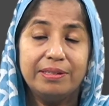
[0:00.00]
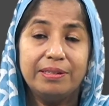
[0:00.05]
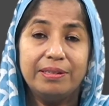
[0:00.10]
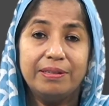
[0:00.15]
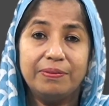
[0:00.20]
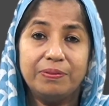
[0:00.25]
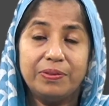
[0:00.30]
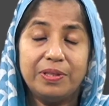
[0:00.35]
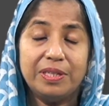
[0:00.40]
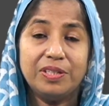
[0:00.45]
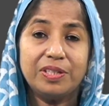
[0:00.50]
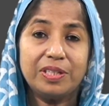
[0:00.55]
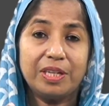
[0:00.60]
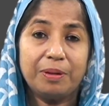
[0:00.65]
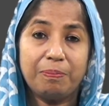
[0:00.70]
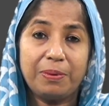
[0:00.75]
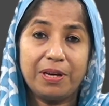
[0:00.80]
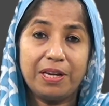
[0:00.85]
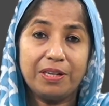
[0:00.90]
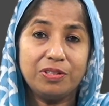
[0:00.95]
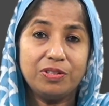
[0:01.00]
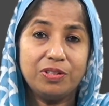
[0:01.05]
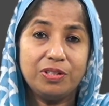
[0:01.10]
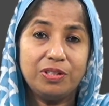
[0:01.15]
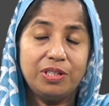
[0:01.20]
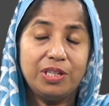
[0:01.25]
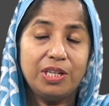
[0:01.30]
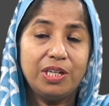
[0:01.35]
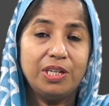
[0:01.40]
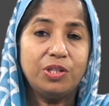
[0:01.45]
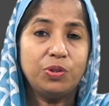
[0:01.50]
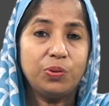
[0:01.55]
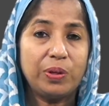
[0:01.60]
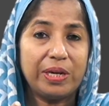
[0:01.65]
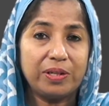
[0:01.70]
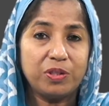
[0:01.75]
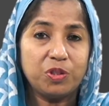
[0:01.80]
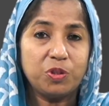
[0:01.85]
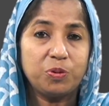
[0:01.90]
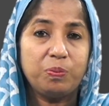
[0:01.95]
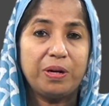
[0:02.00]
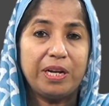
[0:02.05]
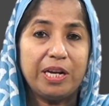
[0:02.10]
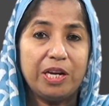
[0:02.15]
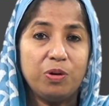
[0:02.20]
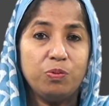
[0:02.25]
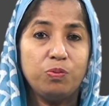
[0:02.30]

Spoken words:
this capacity to explain